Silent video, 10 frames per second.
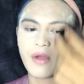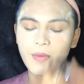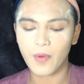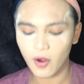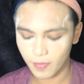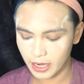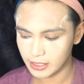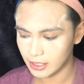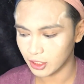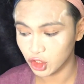Brow
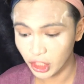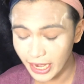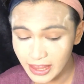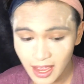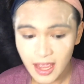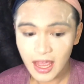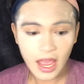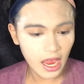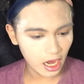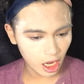Pomade in the shade
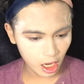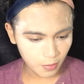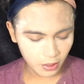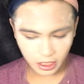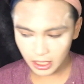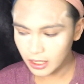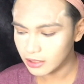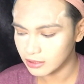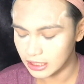Ebony.